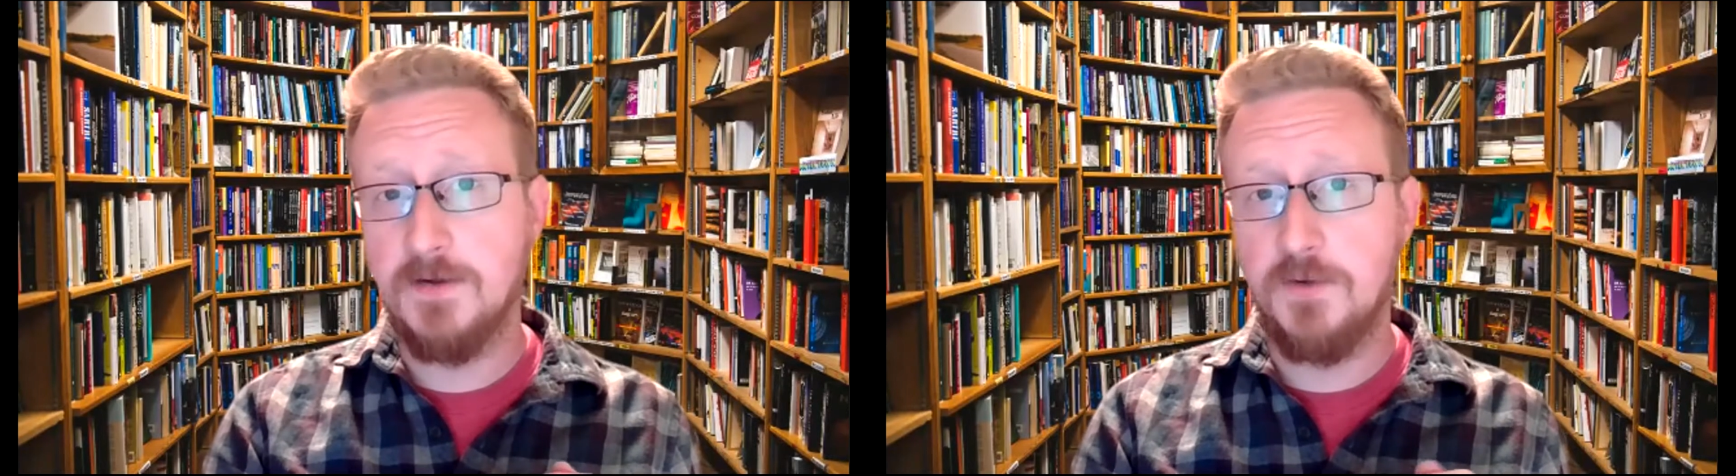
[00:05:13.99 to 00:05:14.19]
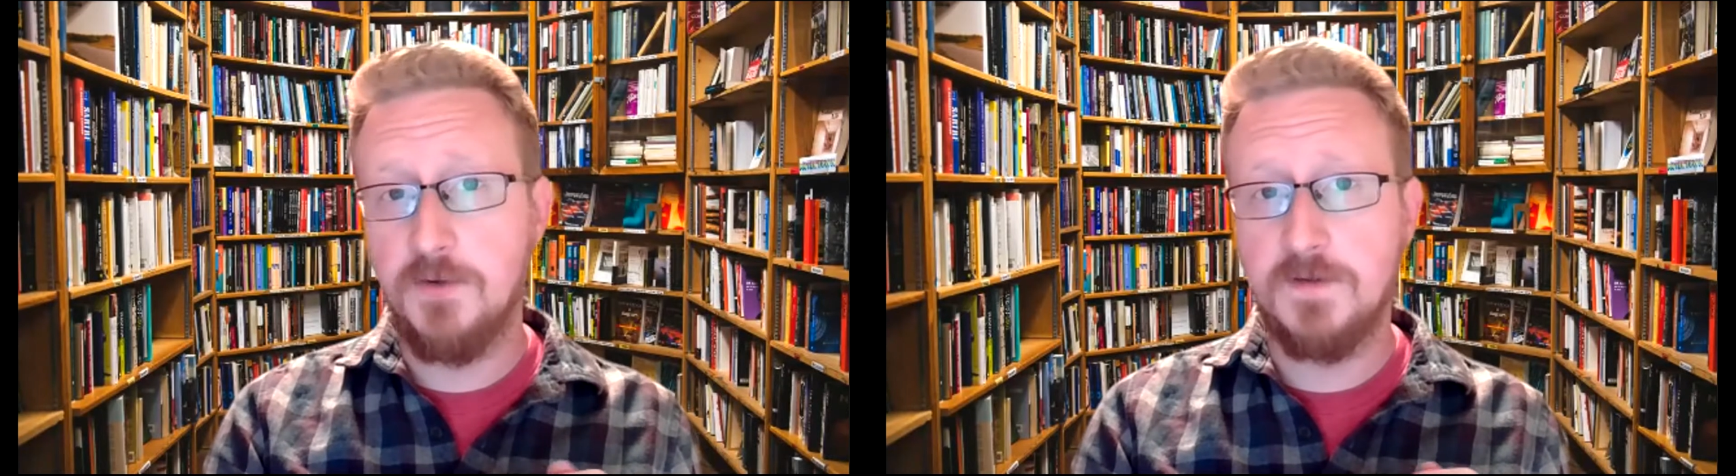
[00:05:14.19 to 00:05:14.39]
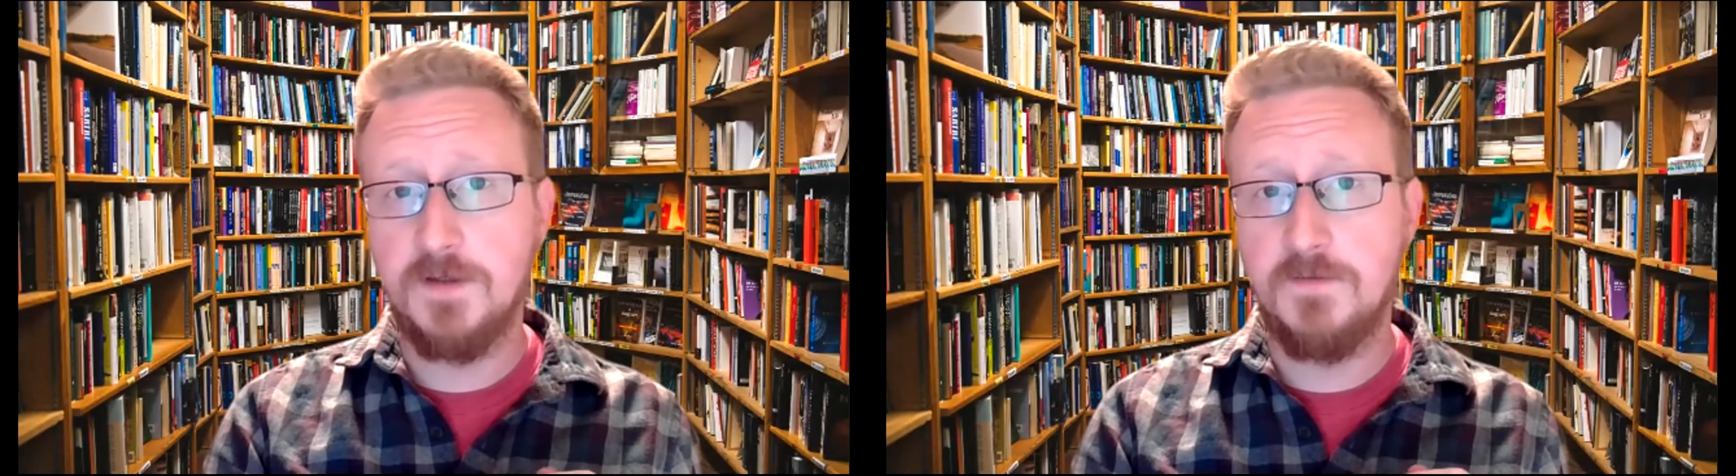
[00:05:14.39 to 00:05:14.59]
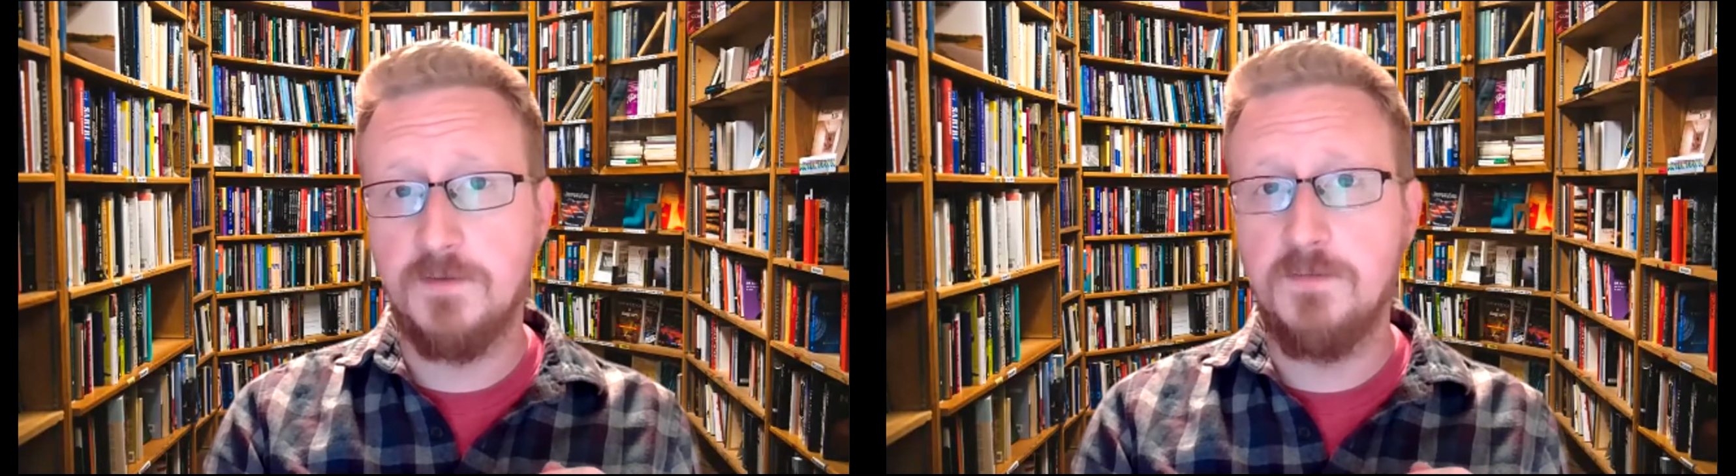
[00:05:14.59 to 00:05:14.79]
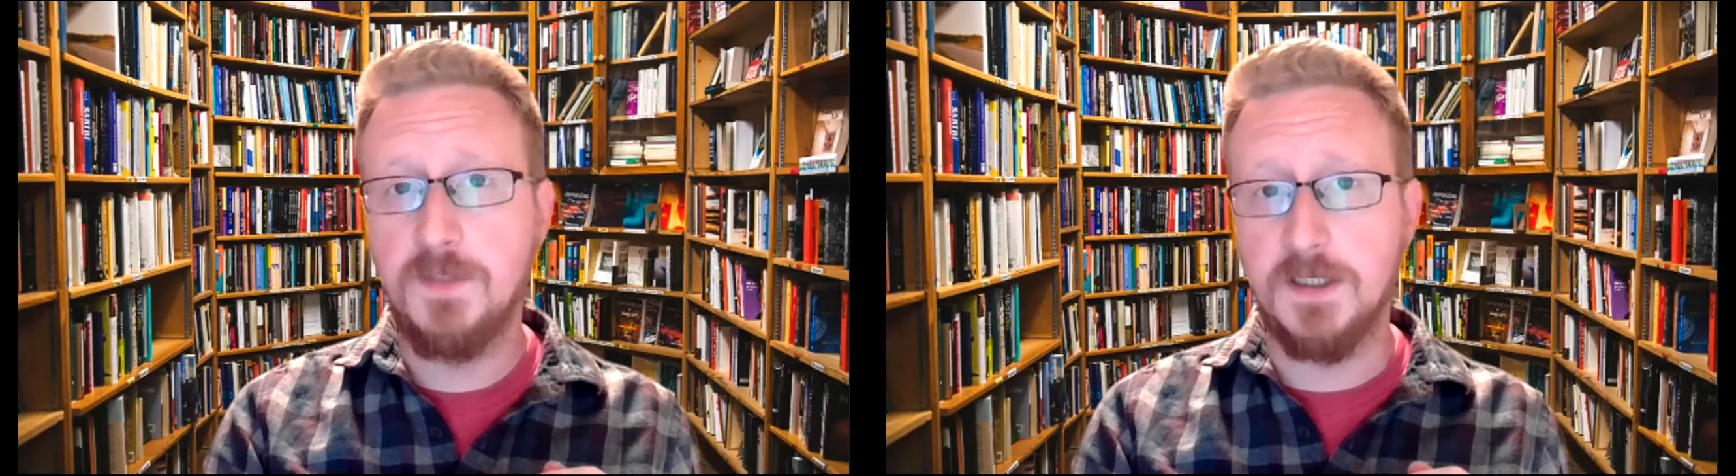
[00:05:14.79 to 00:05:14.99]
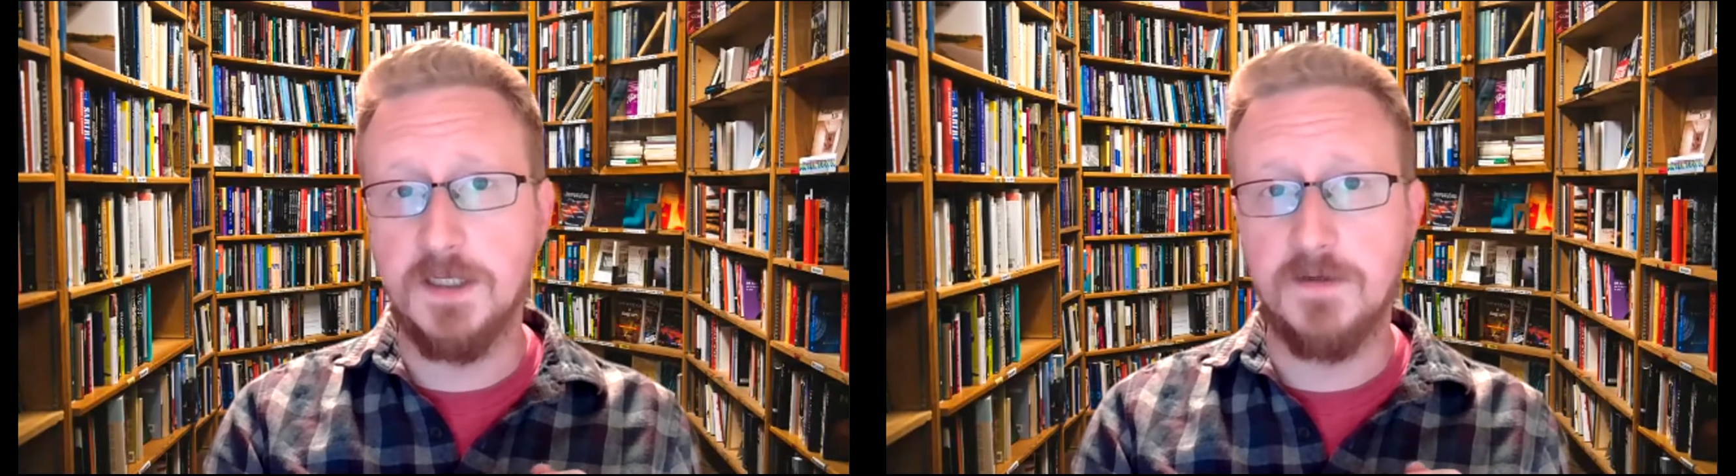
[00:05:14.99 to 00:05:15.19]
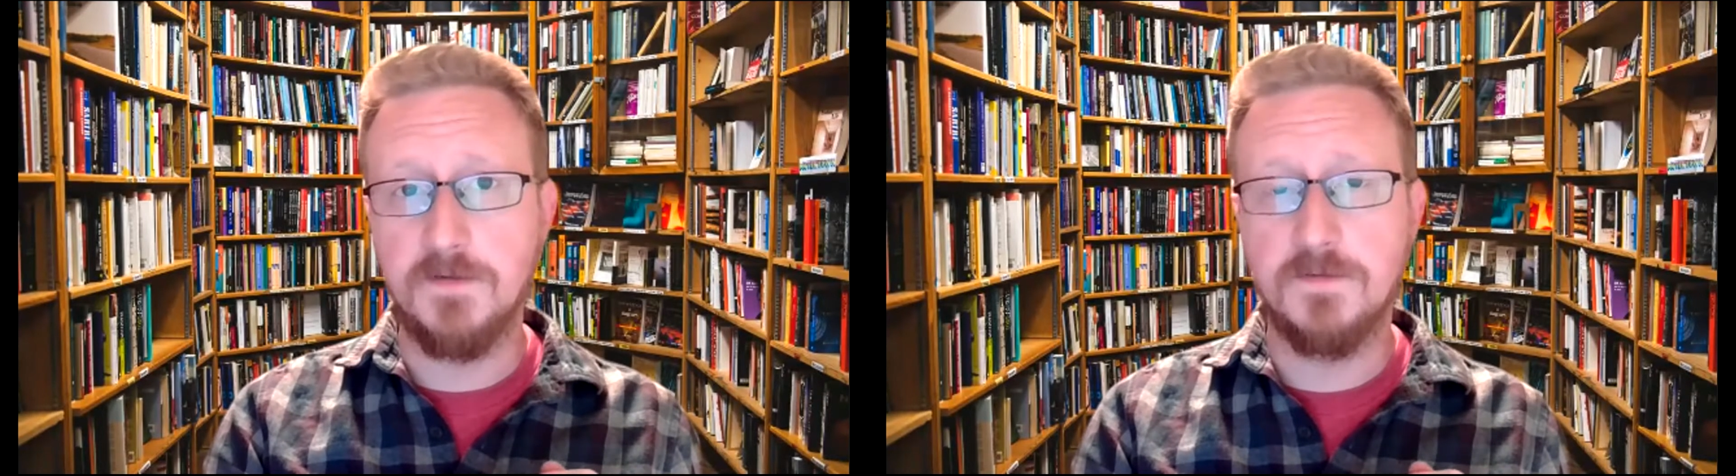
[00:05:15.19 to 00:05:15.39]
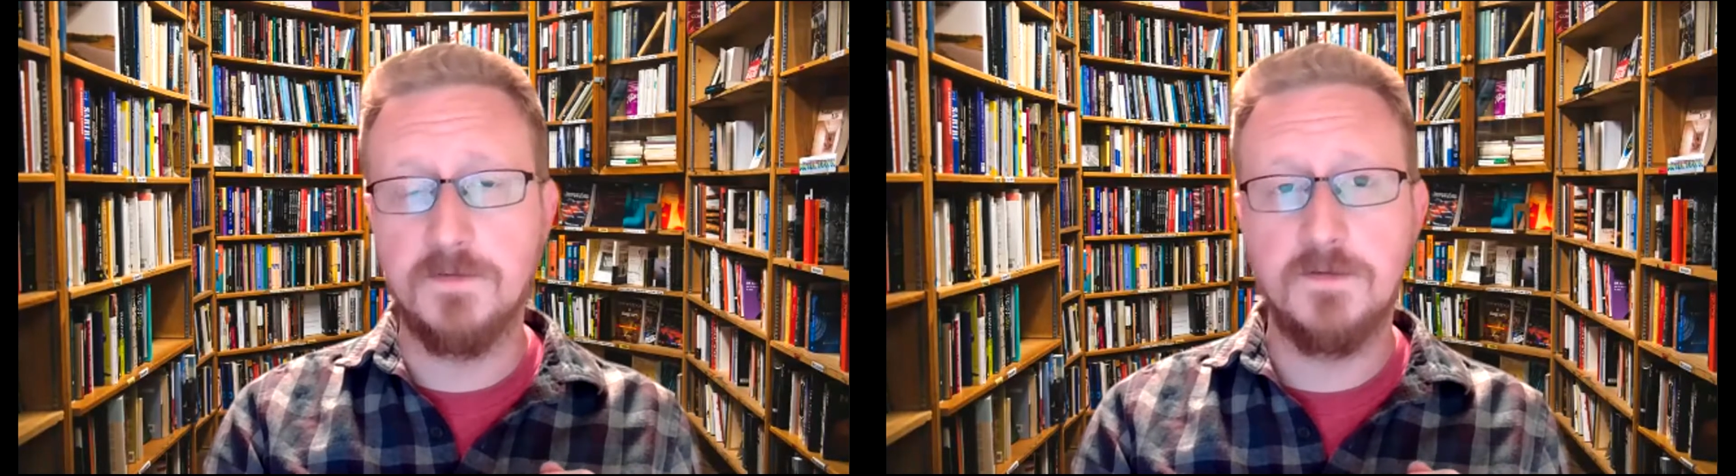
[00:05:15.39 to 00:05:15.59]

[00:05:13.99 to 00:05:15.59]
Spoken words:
hosting Zoom meetings